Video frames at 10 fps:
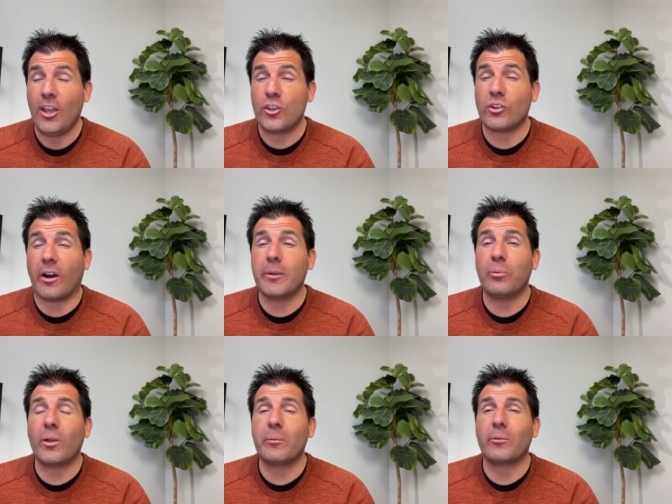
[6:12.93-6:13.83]
so
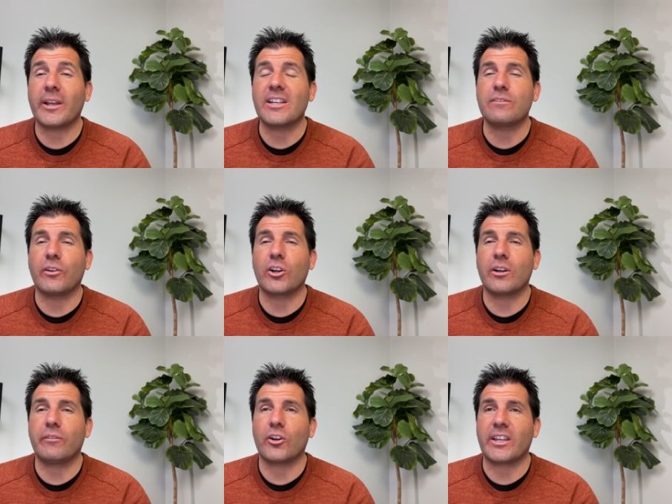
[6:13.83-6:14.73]
unemployment rate is very,
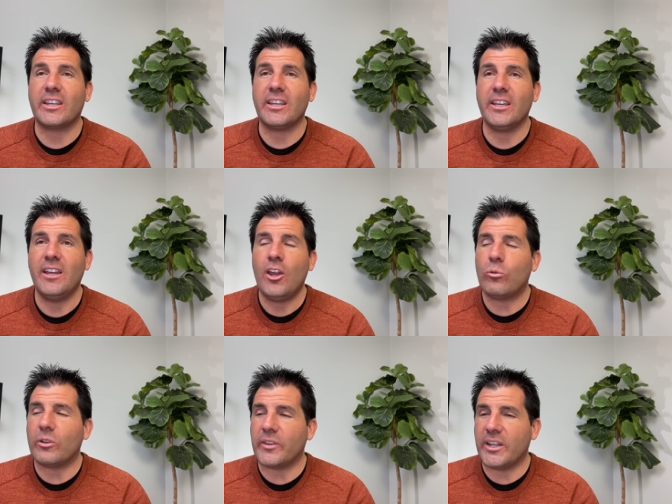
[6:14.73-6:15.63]
very key.
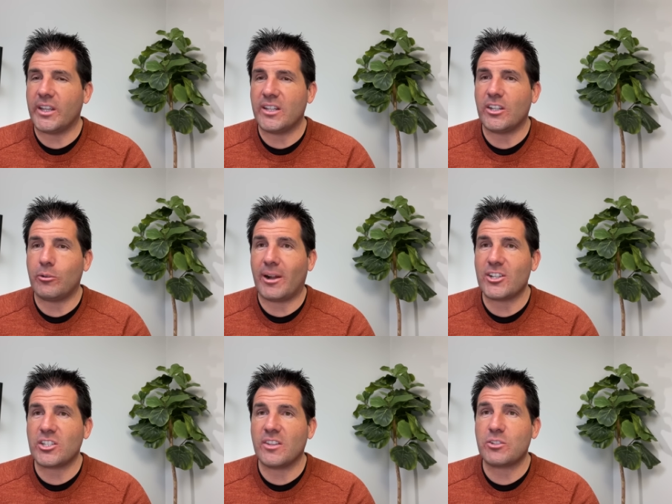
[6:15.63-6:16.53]
We'll need to continue
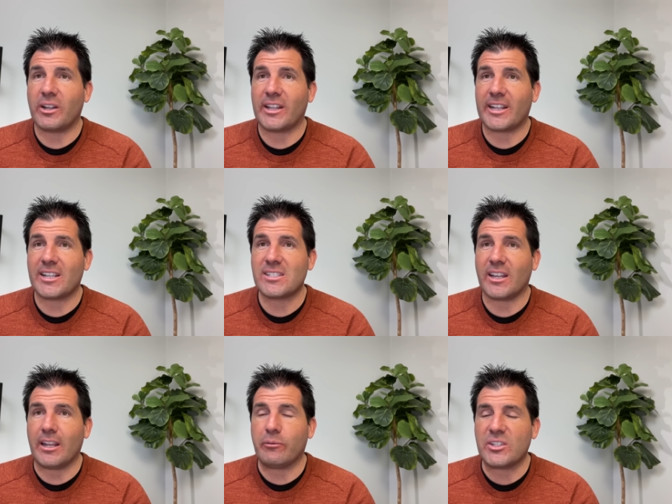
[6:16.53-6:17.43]
watching this one. And like I
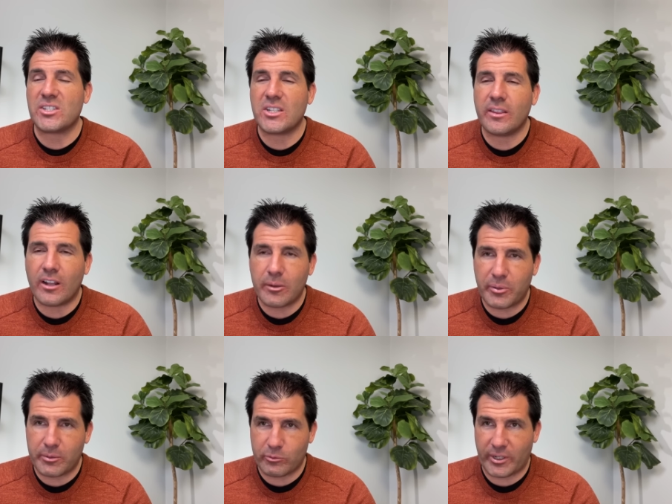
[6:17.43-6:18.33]
said, if we see the
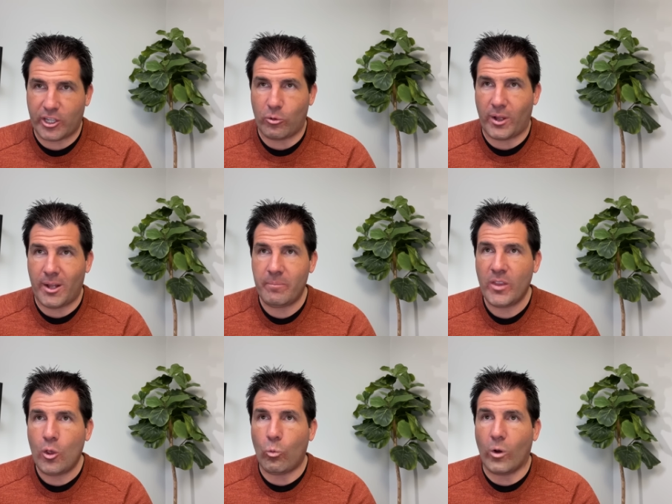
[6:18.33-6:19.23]
unemployment rate go up
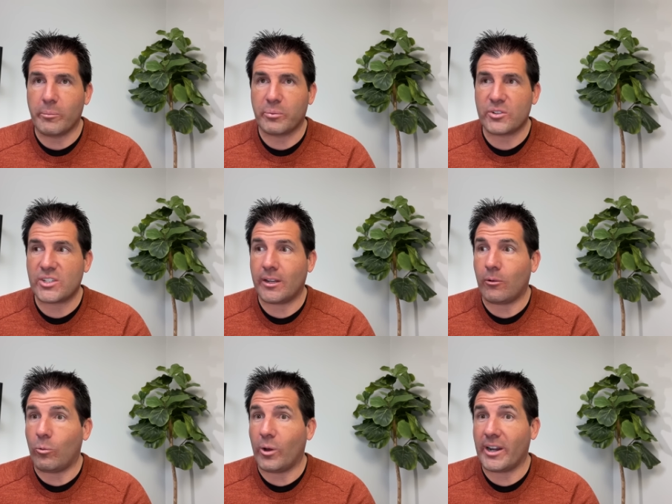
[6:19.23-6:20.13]
1%, 1.5%,
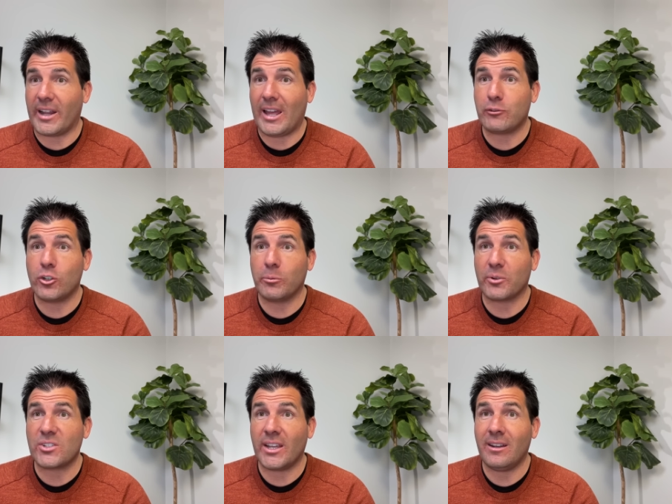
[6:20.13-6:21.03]

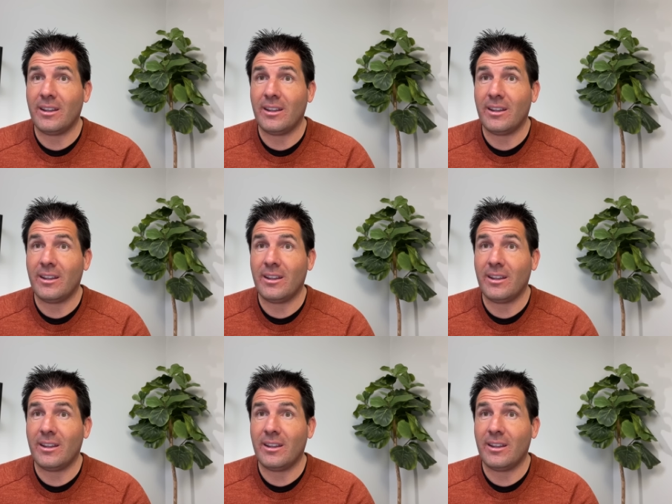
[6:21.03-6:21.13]
2%,